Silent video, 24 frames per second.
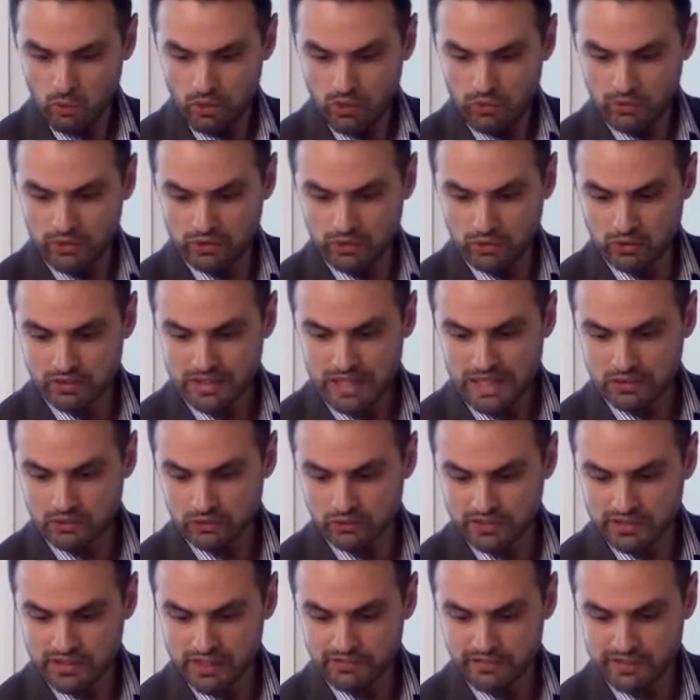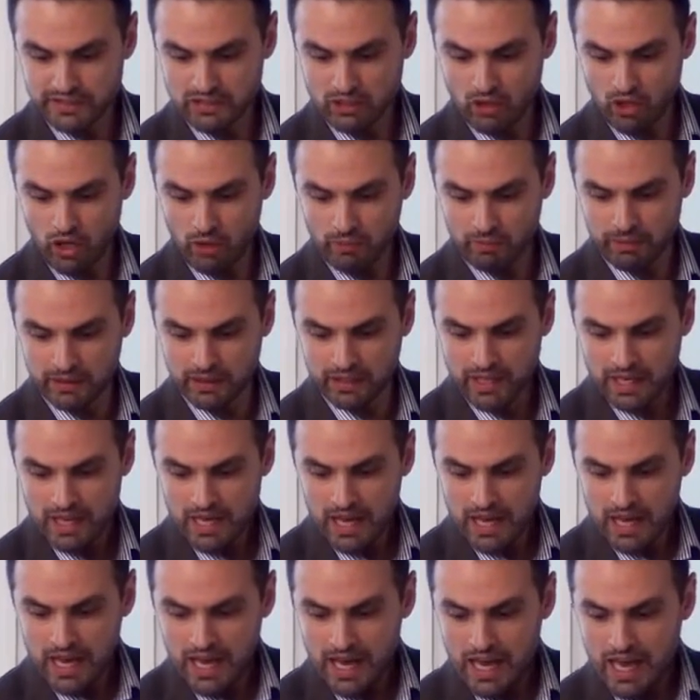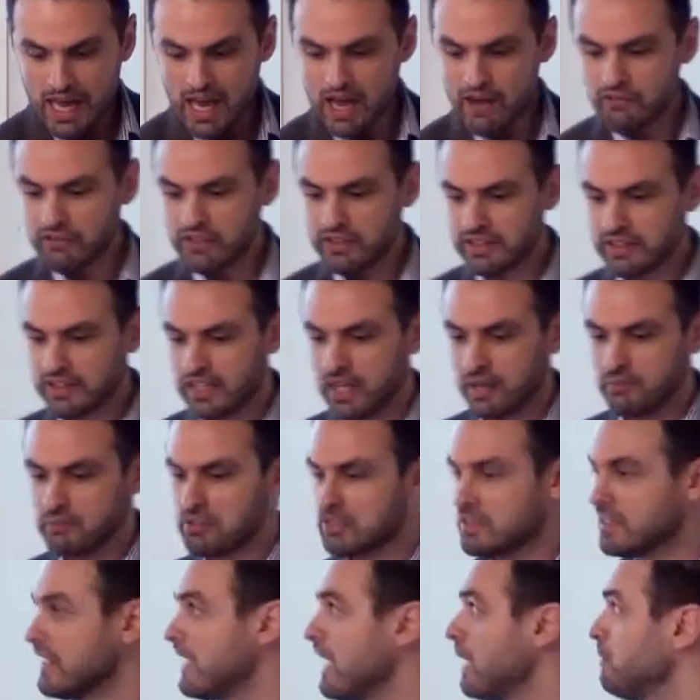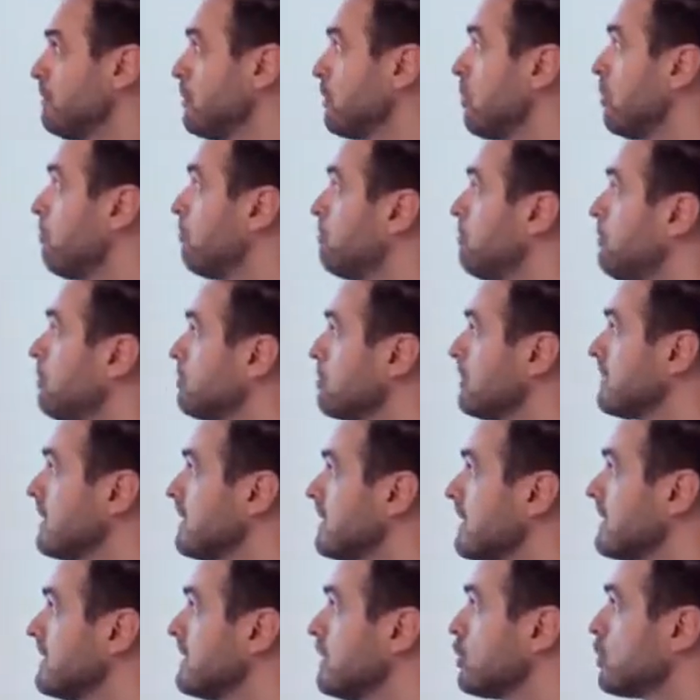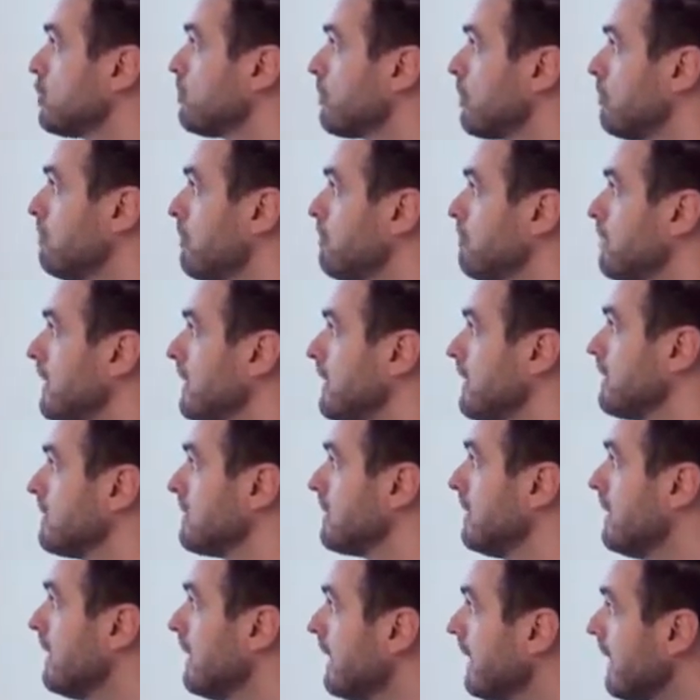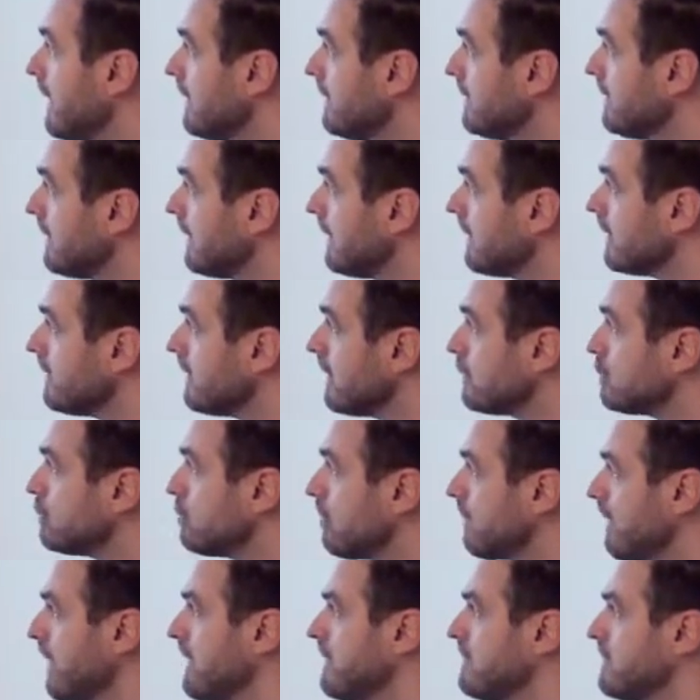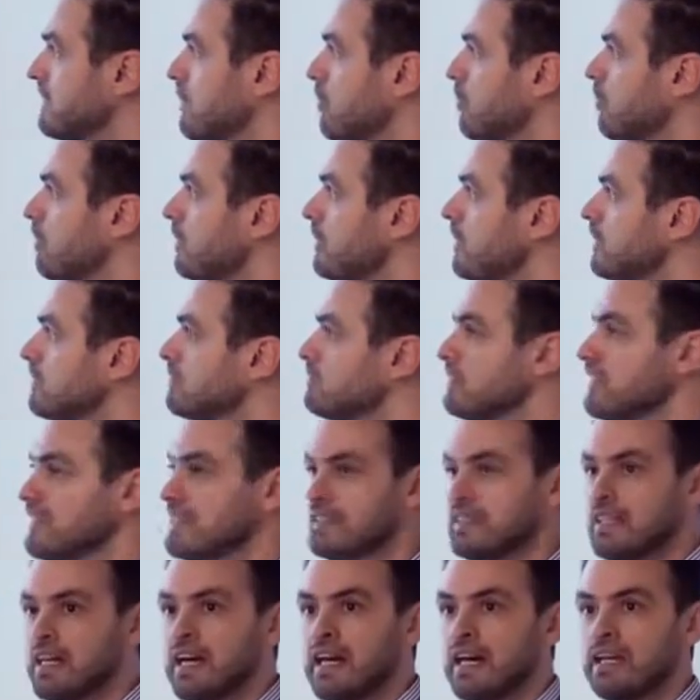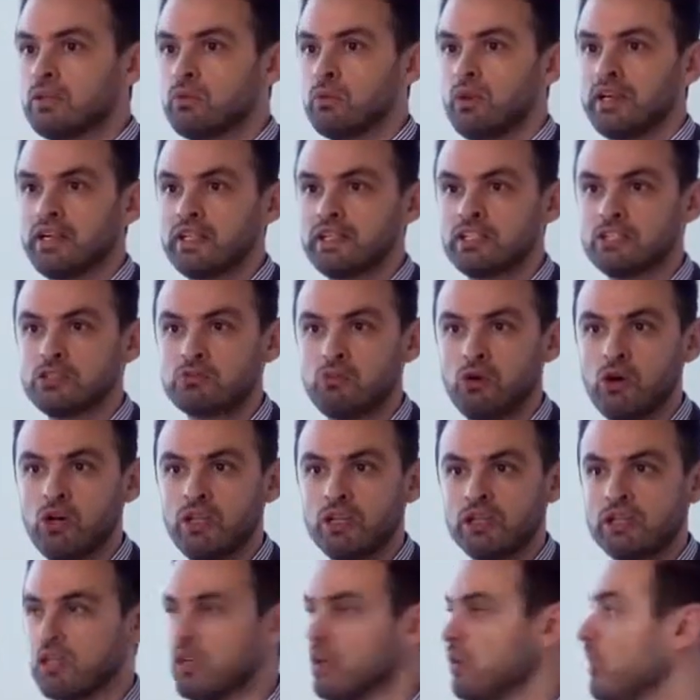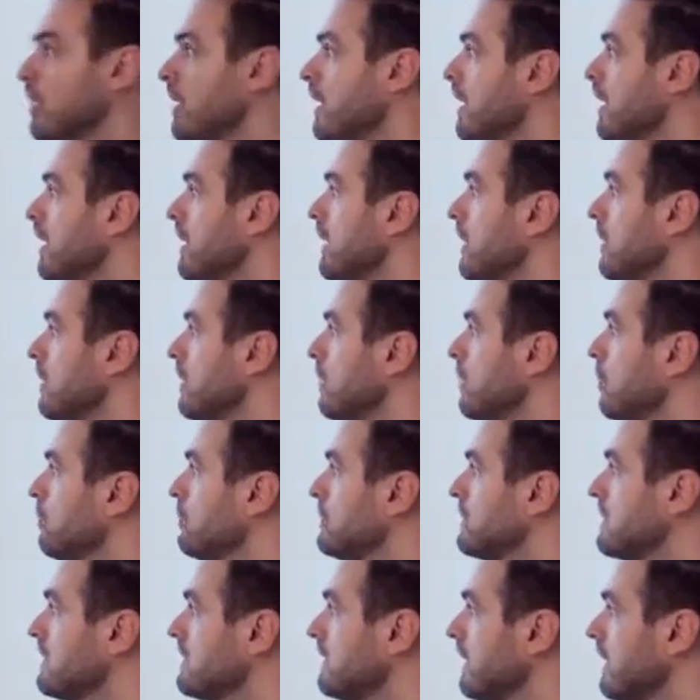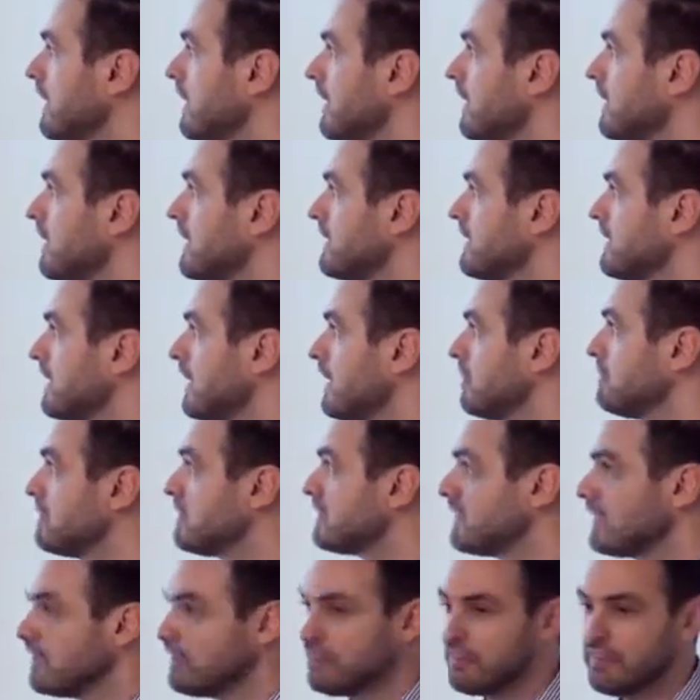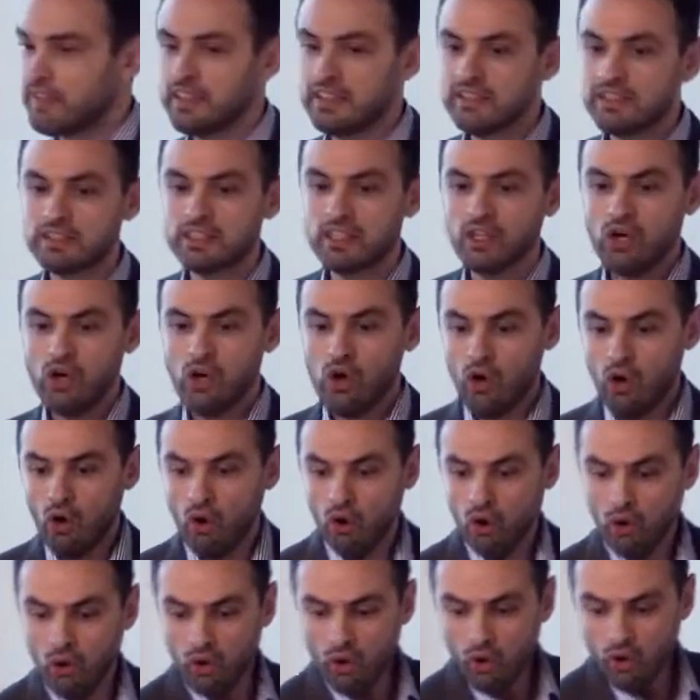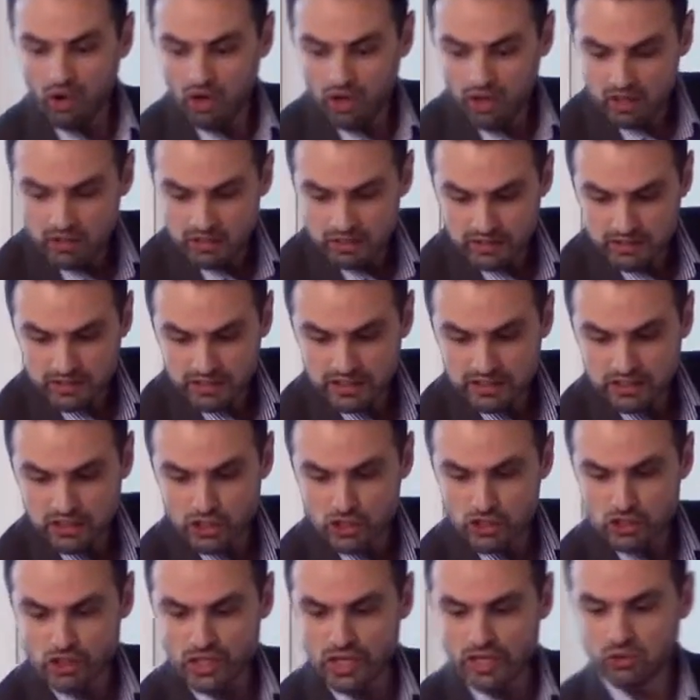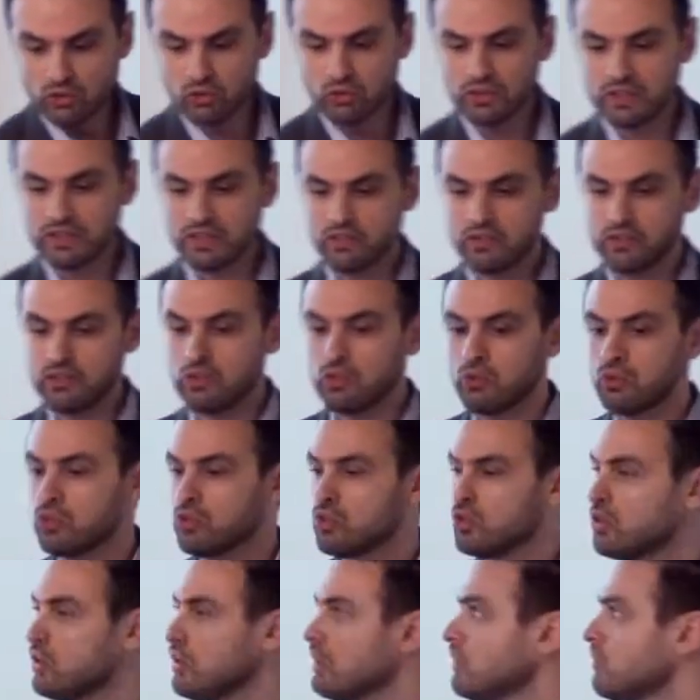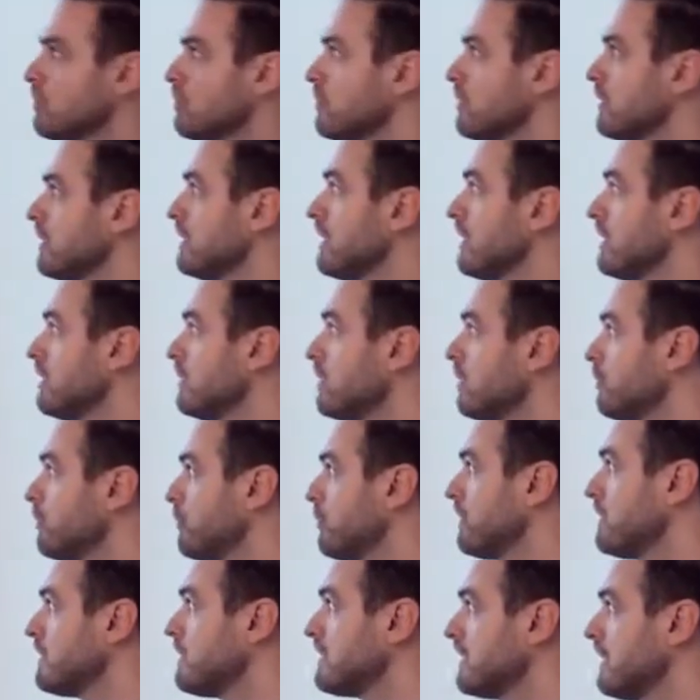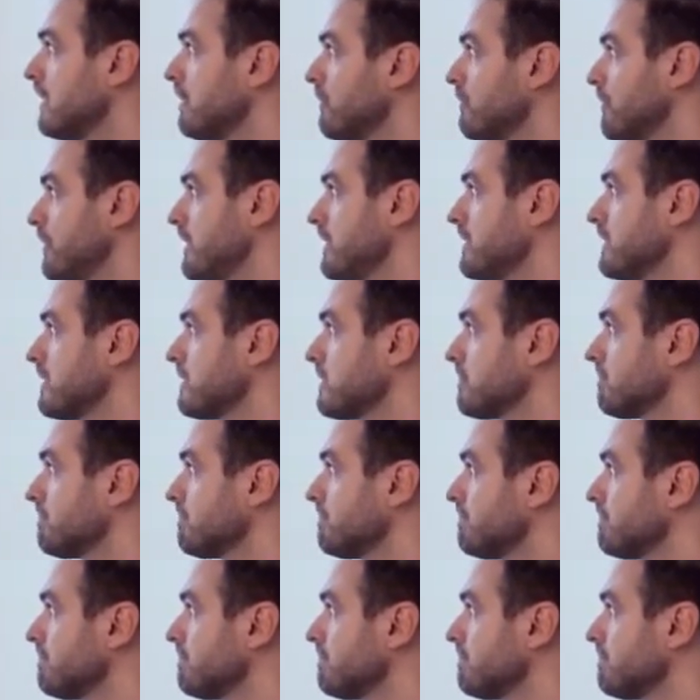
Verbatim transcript: We do that with surface hopping. Every time step, we compute the transition probability. And then a stochastic algorithm decide what are molecule you will stay in the same surface or this trajectory will continue in a different surface.